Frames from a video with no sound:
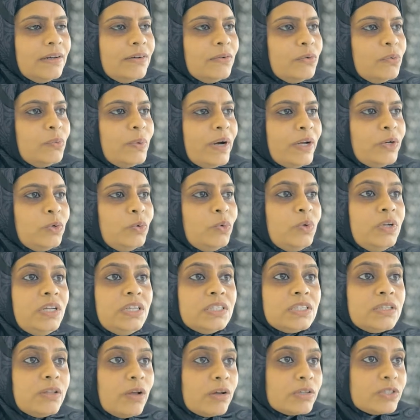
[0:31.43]
one who
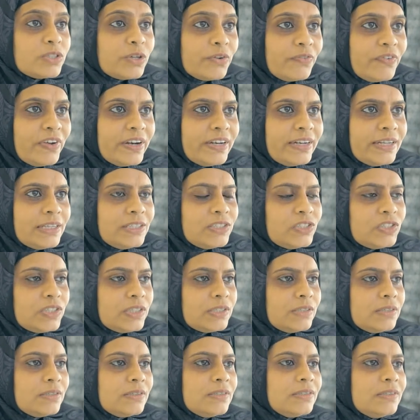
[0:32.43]
needs lots of
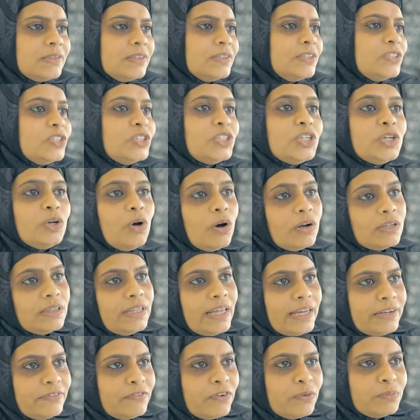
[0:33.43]
attention. She got that